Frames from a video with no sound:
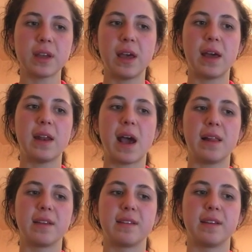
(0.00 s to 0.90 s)

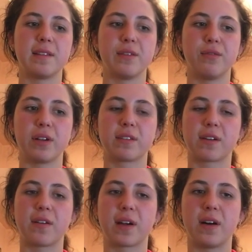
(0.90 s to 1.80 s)
analysis of what's
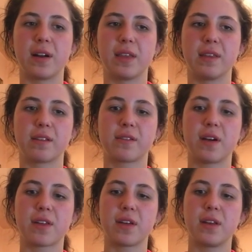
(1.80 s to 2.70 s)
going on in this
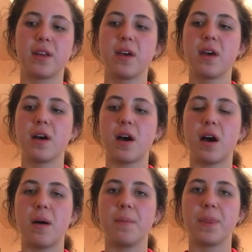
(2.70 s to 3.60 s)
question,
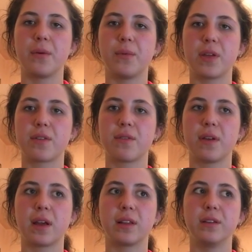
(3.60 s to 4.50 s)
which
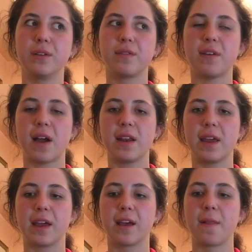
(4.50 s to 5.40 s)
includes
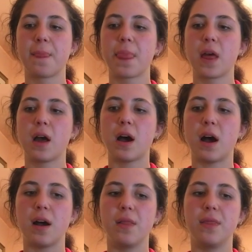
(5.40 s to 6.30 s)
finding
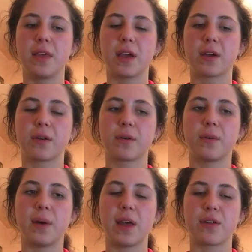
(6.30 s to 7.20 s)
the
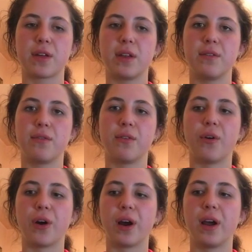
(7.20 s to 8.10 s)
equation
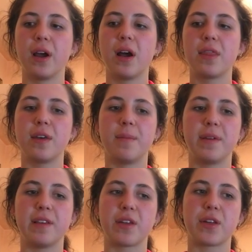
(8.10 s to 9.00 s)
for the
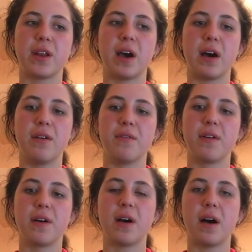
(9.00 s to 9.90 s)
position of
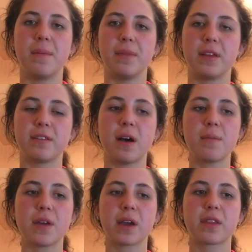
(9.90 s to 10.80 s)
this
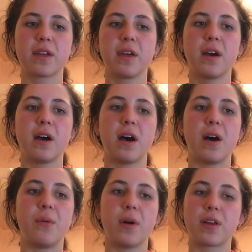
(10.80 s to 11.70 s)
object,
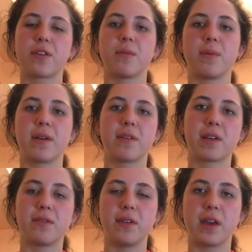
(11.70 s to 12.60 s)
watch the
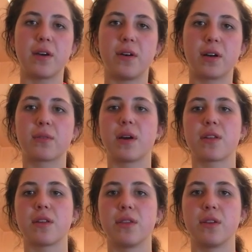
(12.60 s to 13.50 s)
previous video on
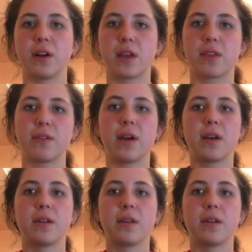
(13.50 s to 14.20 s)
question 33.